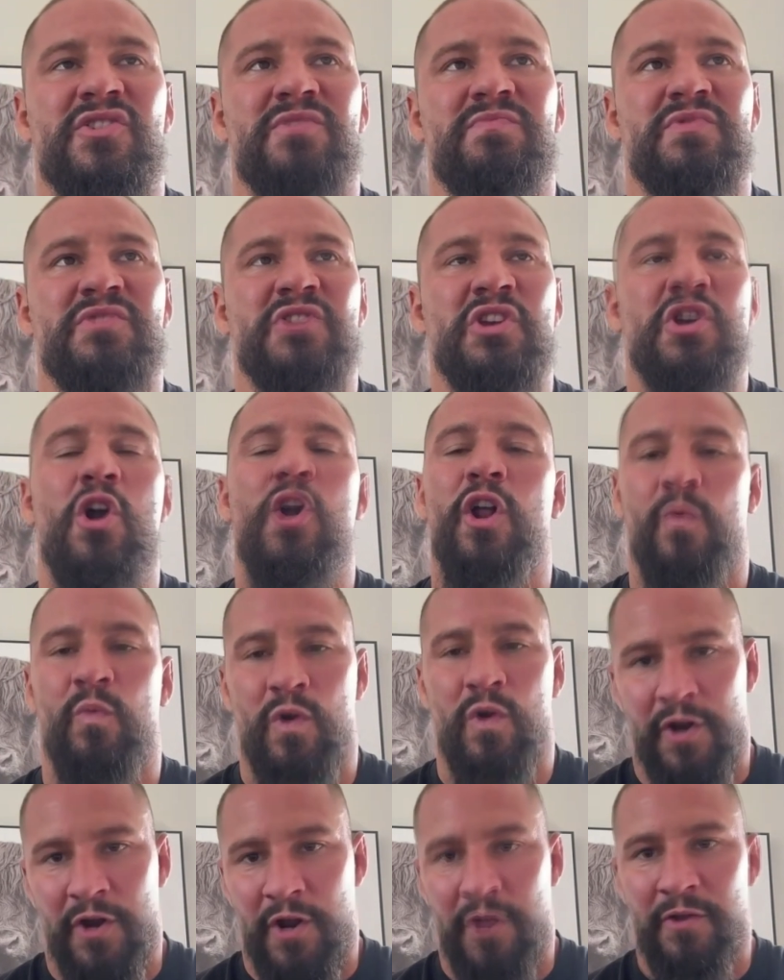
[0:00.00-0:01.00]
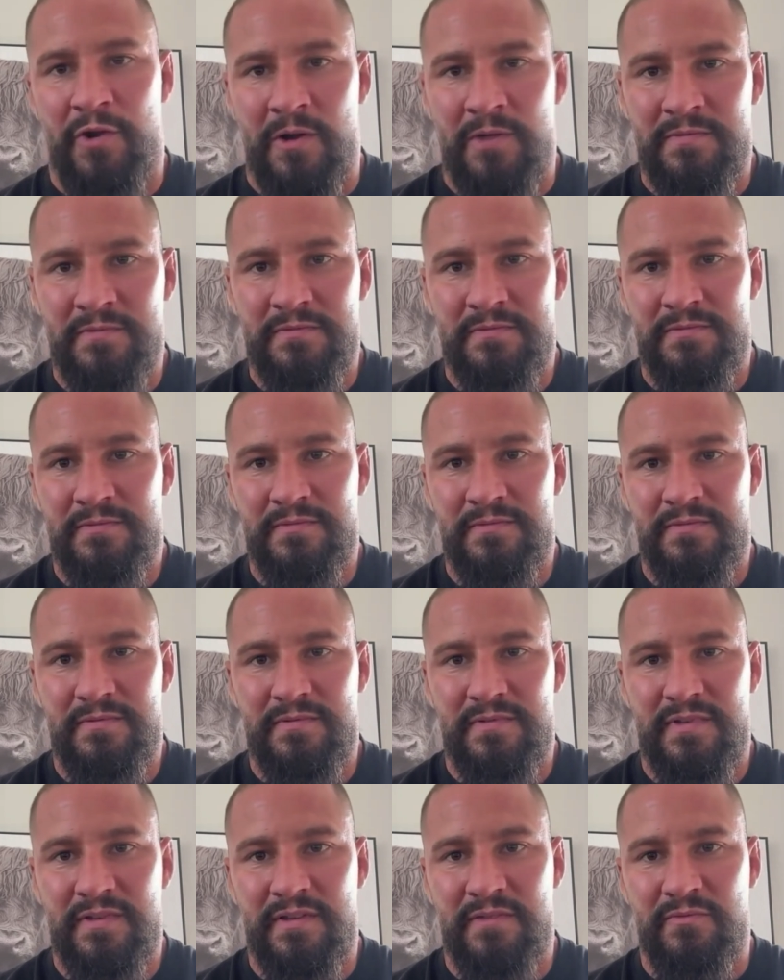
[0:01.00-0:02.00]
turn on one another.
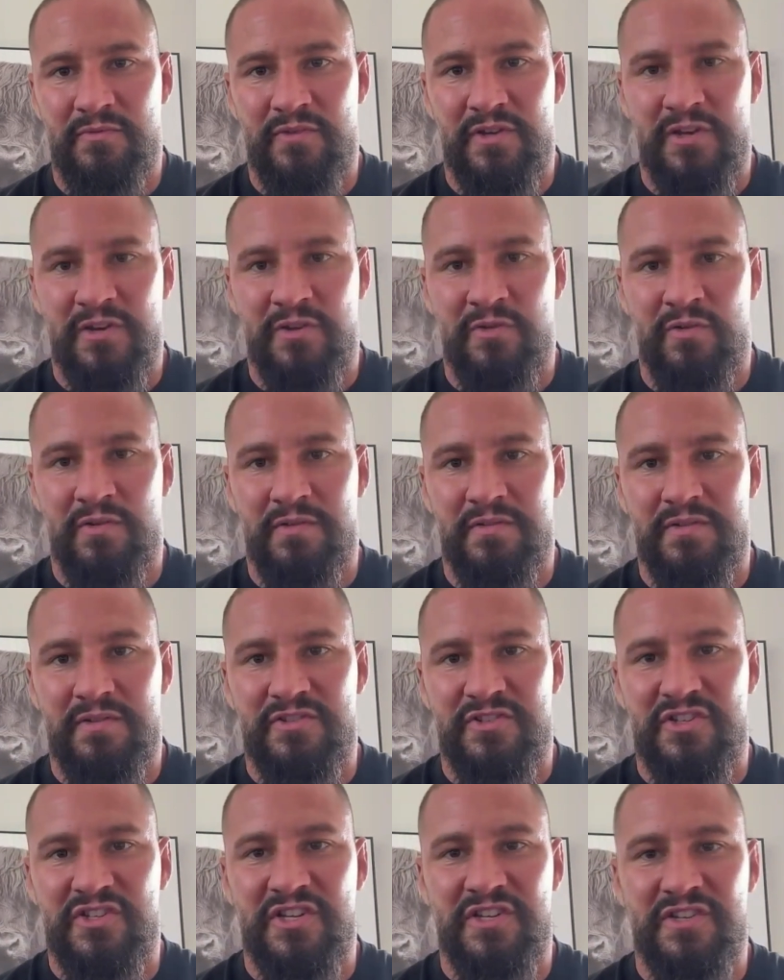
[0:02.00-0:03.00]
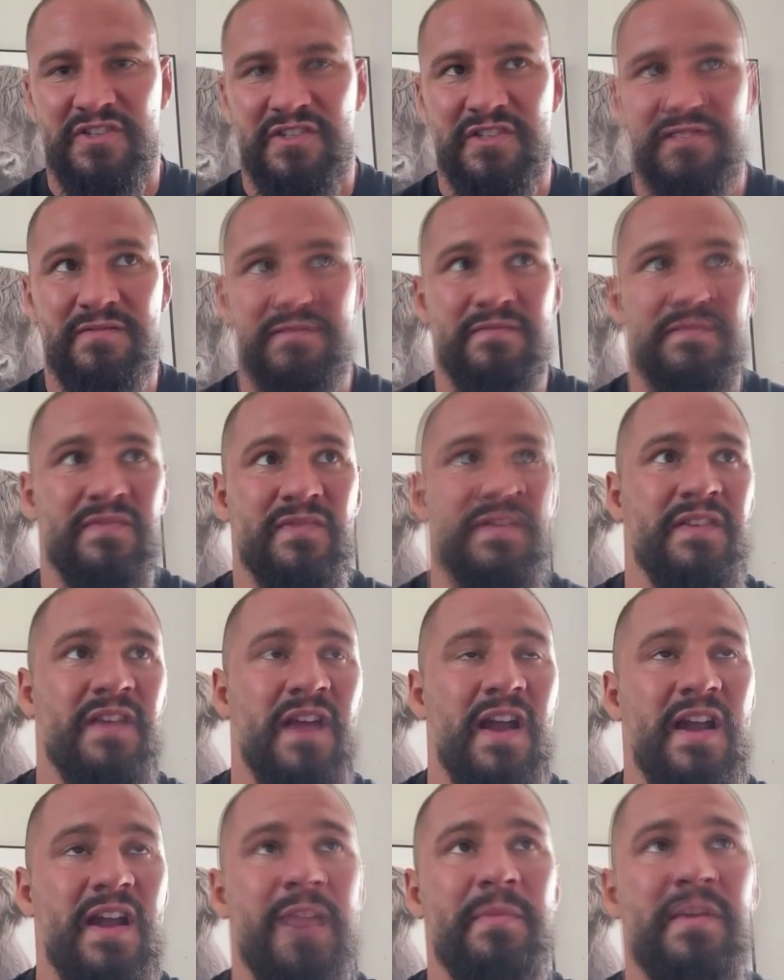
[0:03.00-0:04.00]
You know, just because the
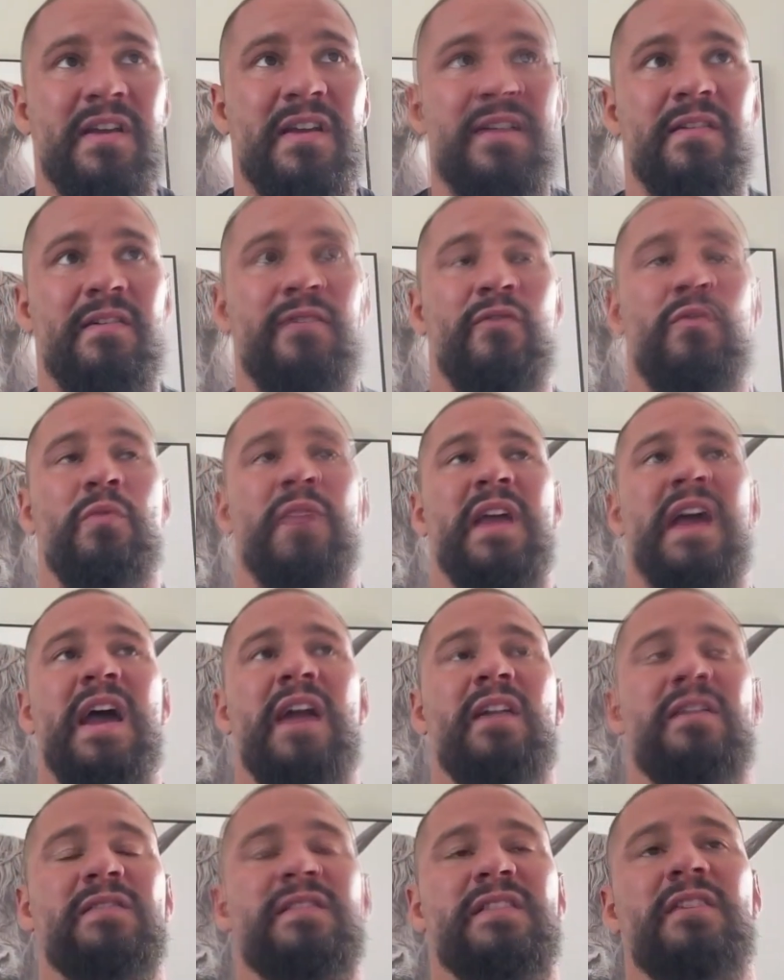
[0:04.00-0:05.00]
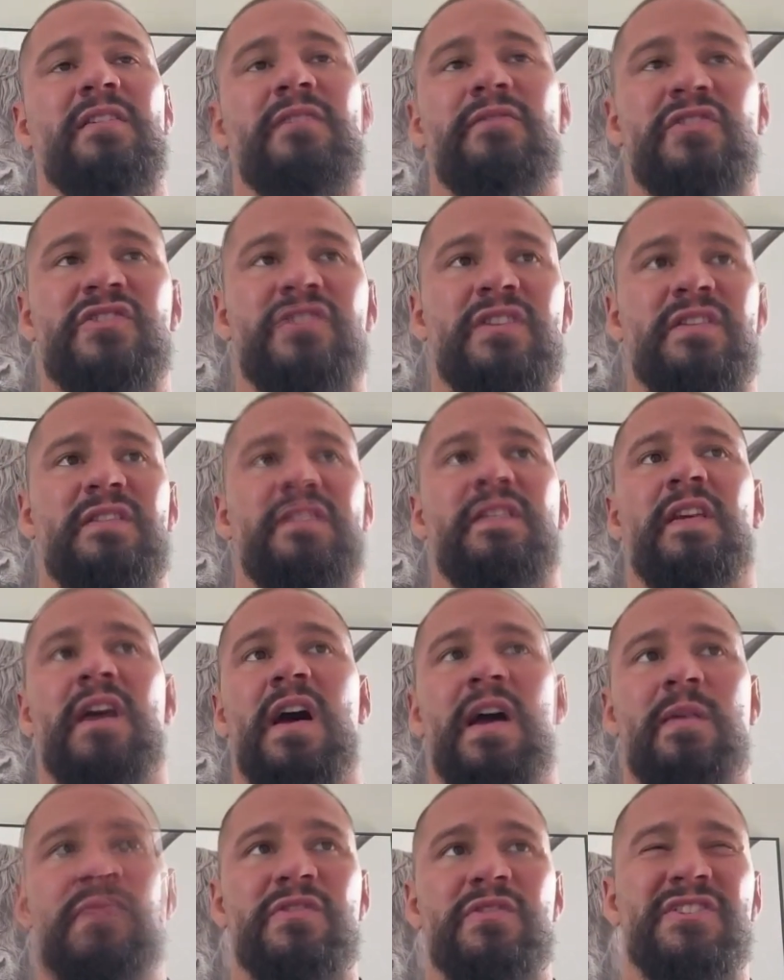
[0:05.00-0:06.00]
dynamic of what we had on television at the
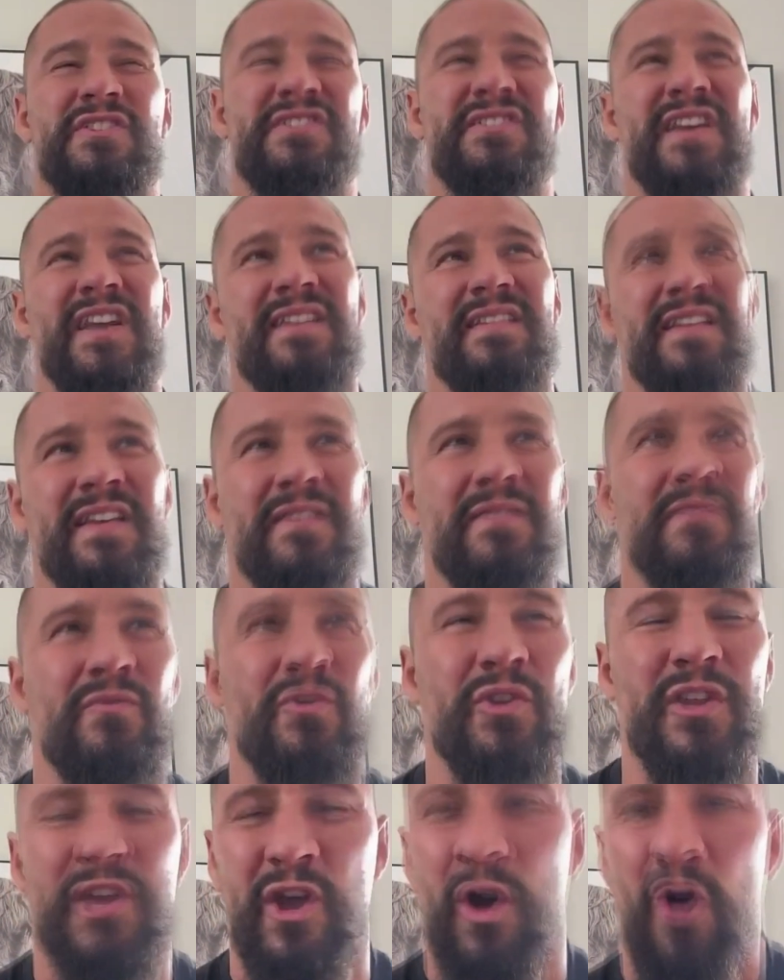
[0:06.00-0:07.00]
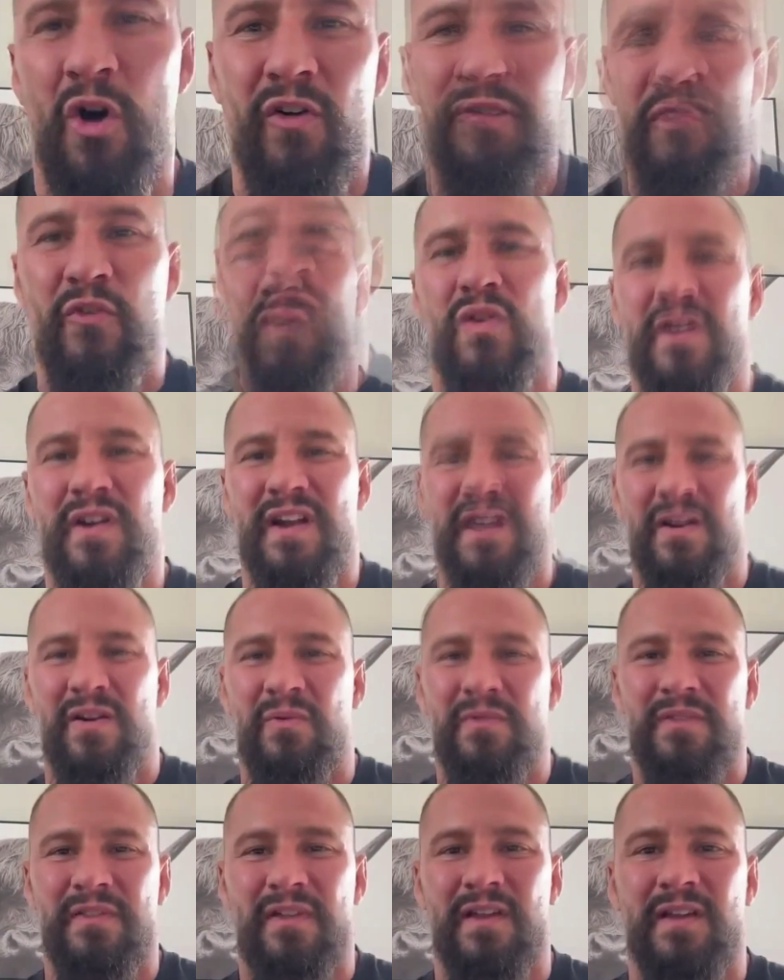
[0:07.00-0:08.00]
time was just like didn't really call for it, I
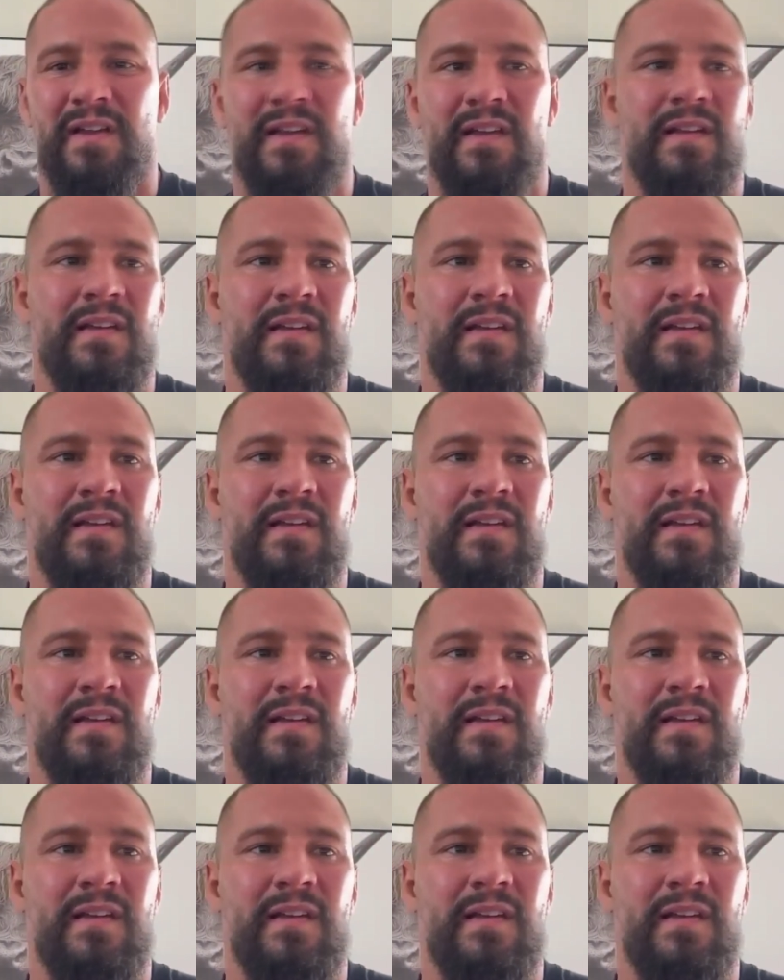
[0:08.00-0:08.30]
don't think.